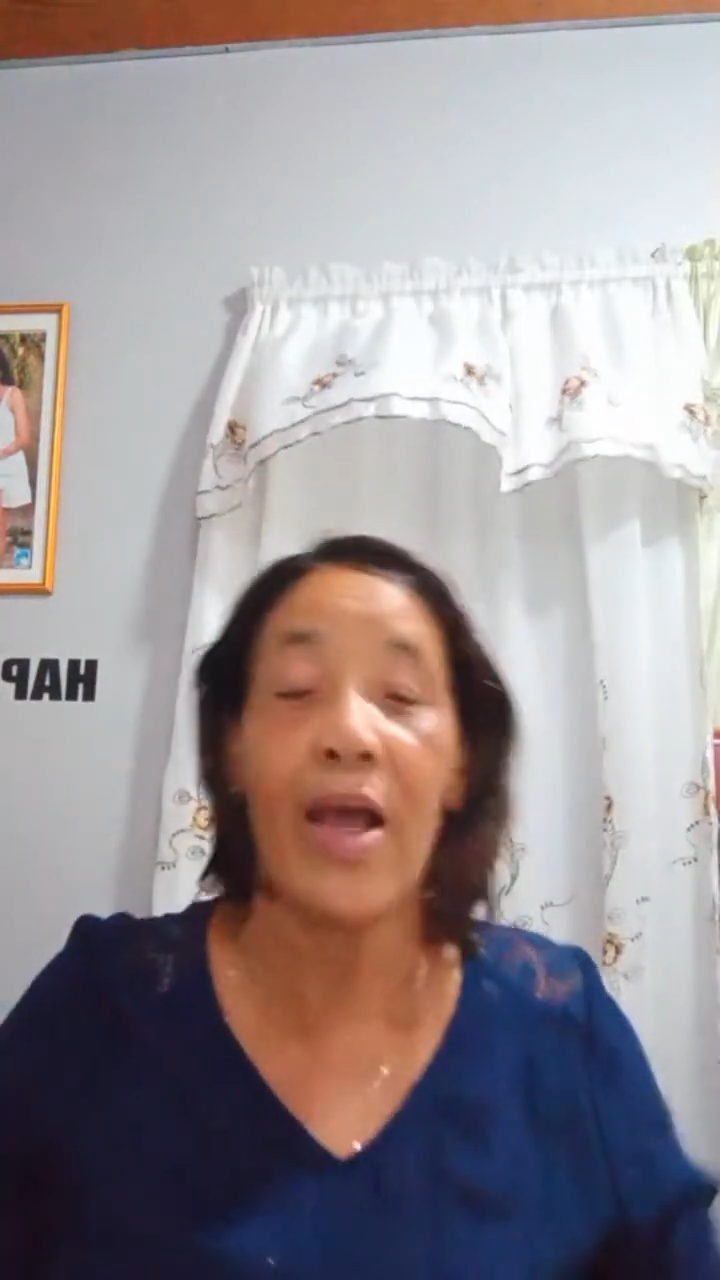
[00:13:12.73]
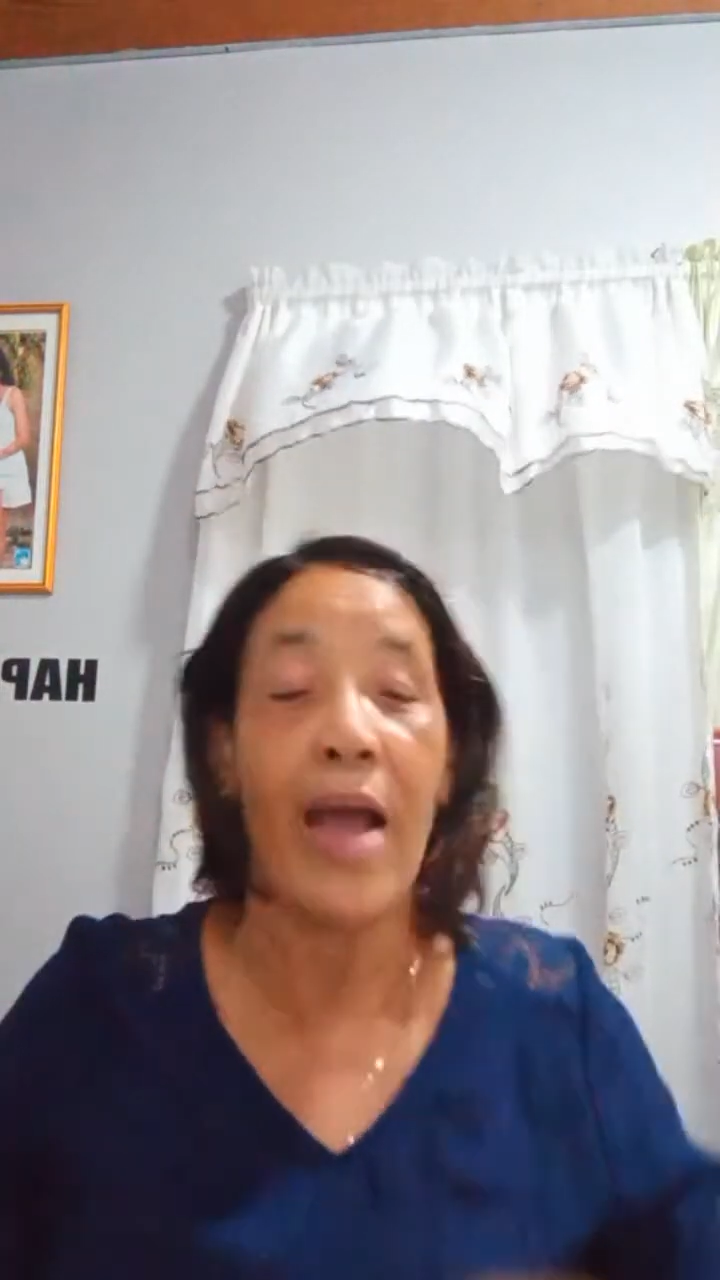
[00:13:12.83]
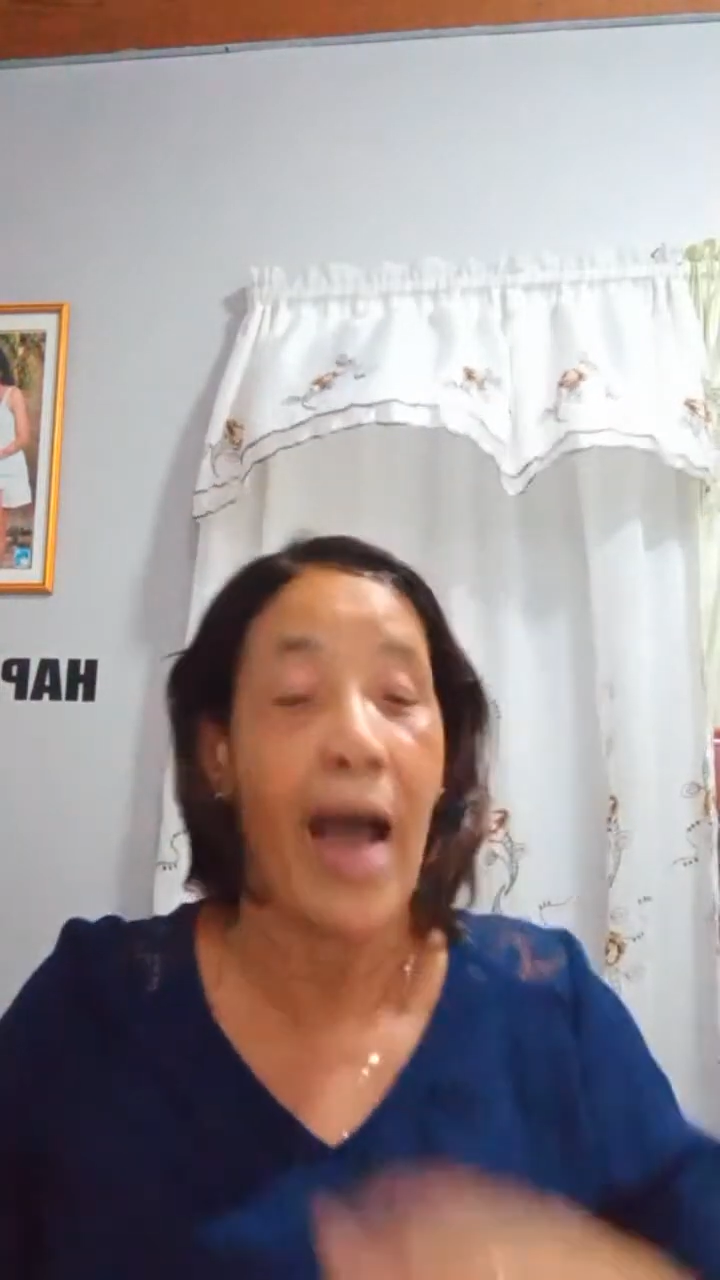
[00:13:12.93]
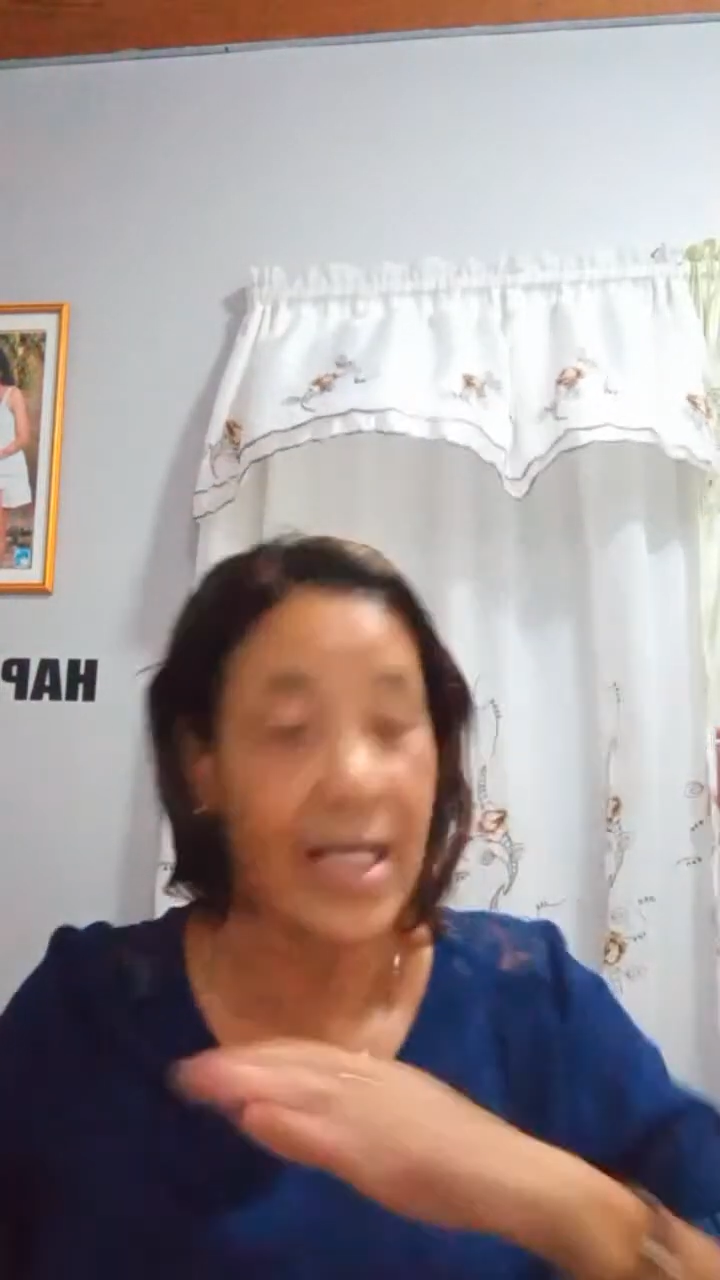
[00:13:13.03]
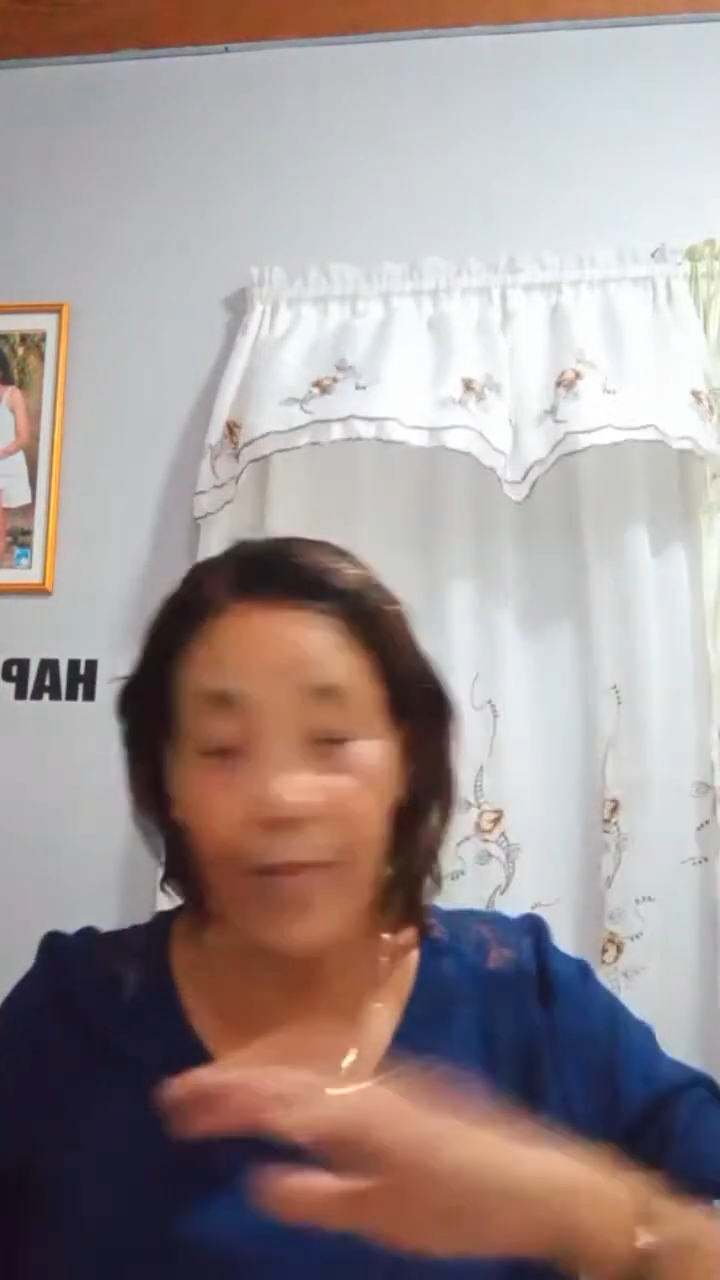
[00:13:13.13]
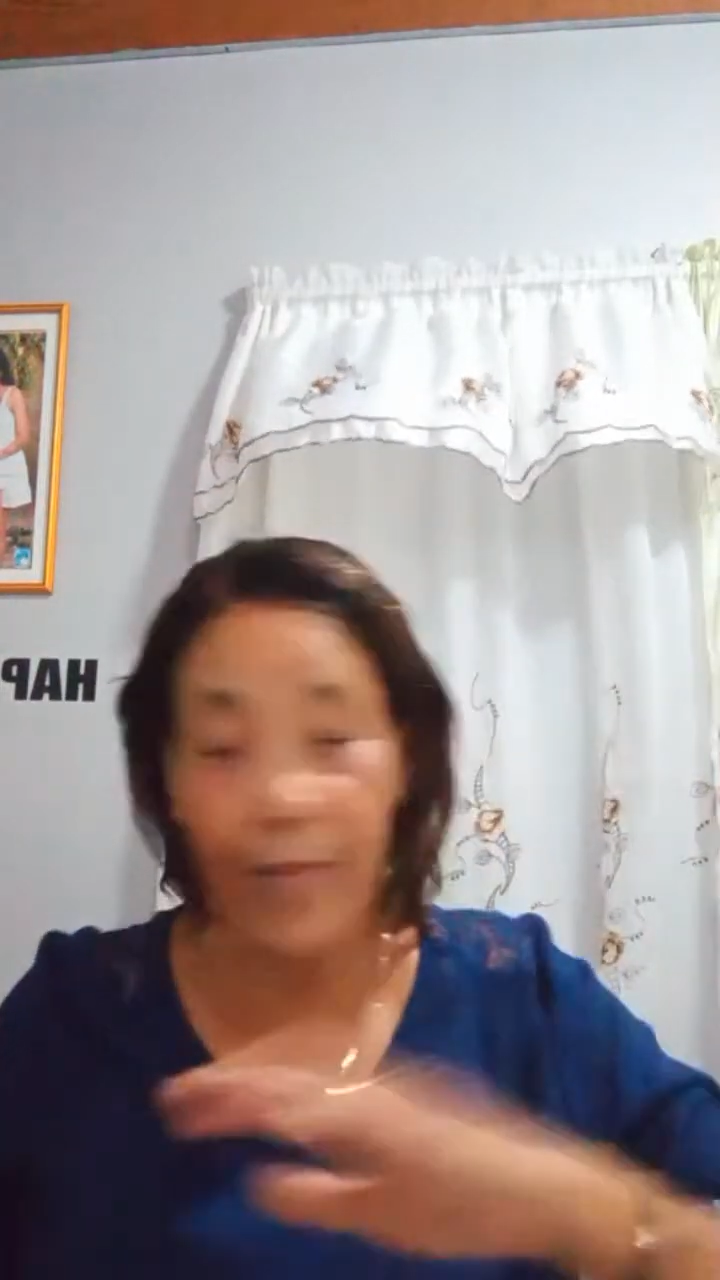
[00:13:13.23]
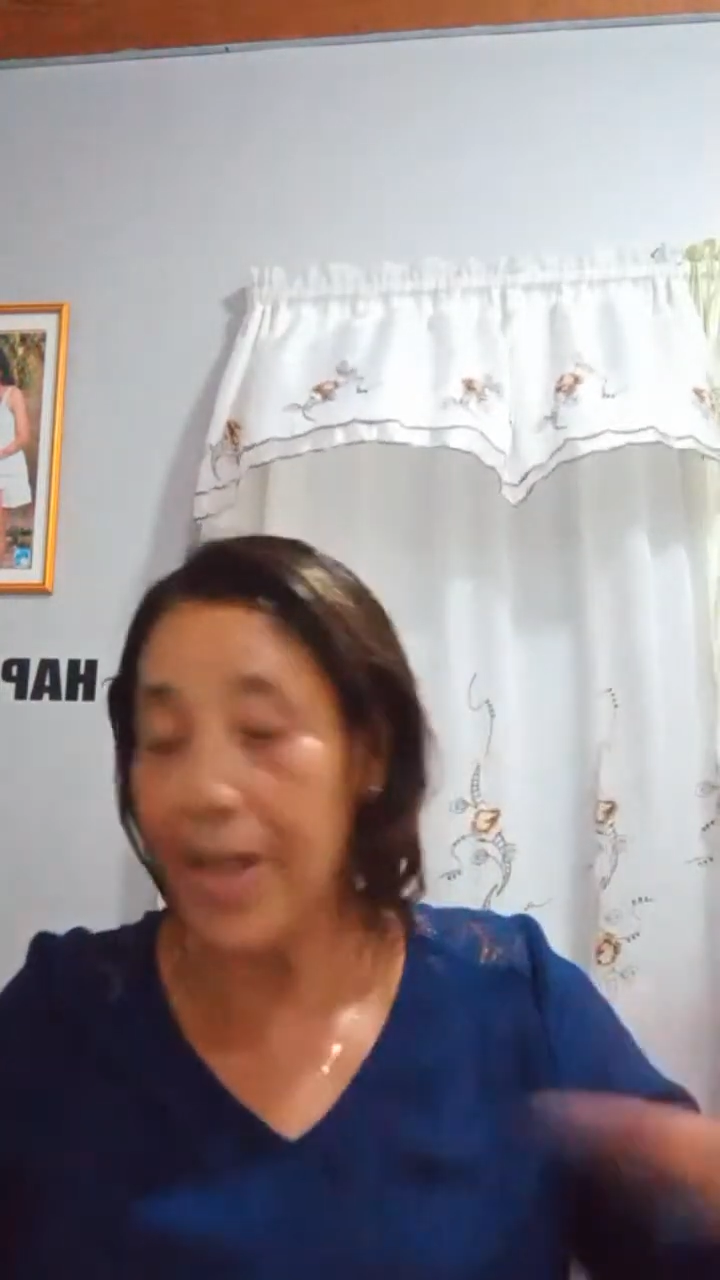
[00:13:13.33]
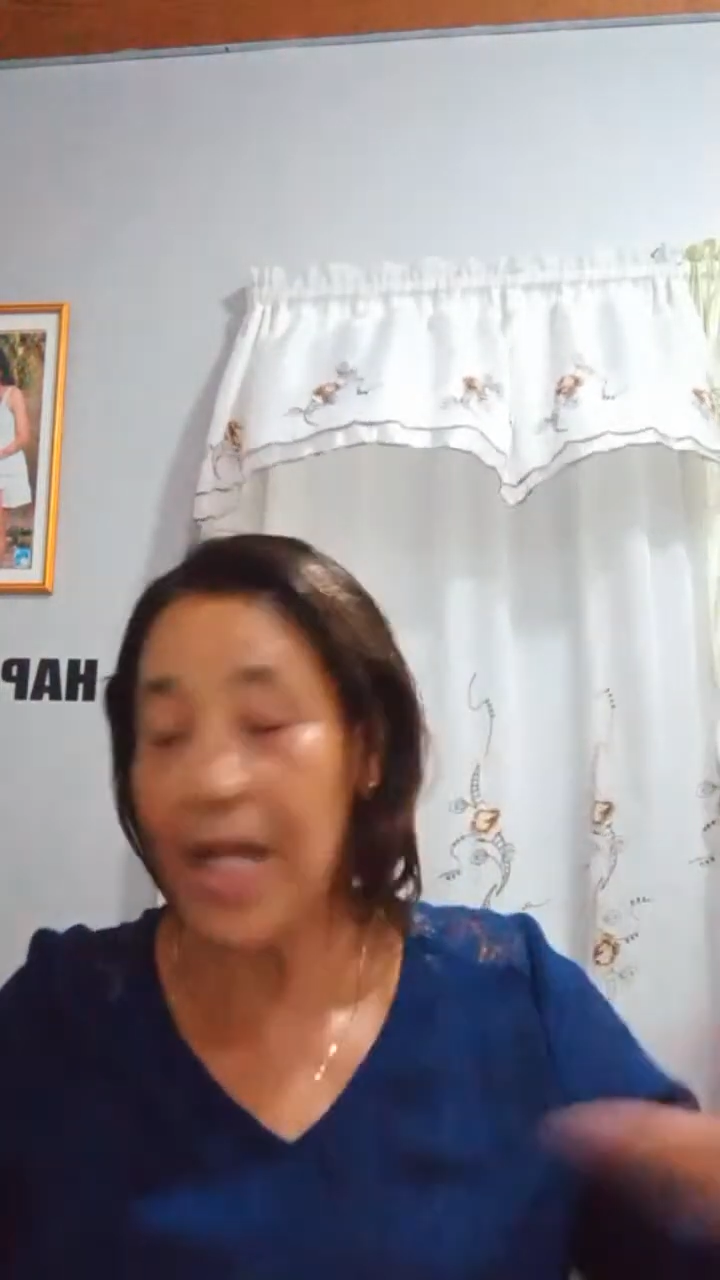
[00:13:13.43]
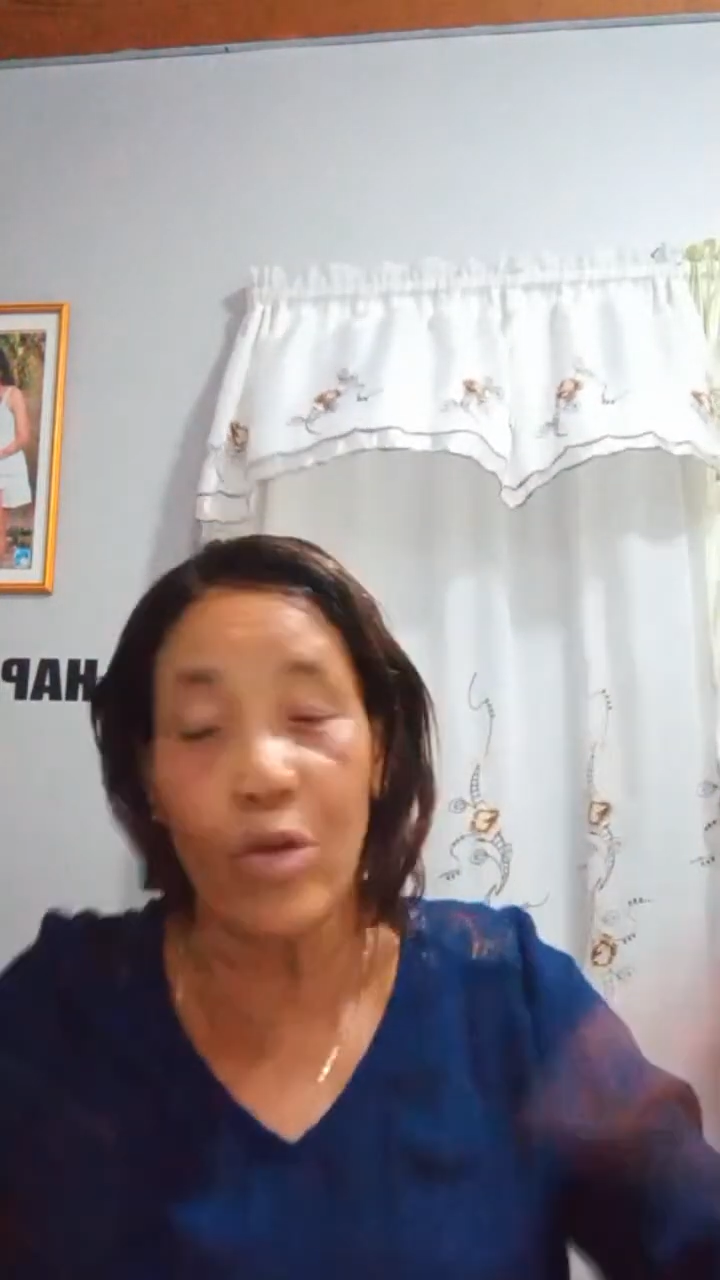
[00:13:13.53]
I separate myself.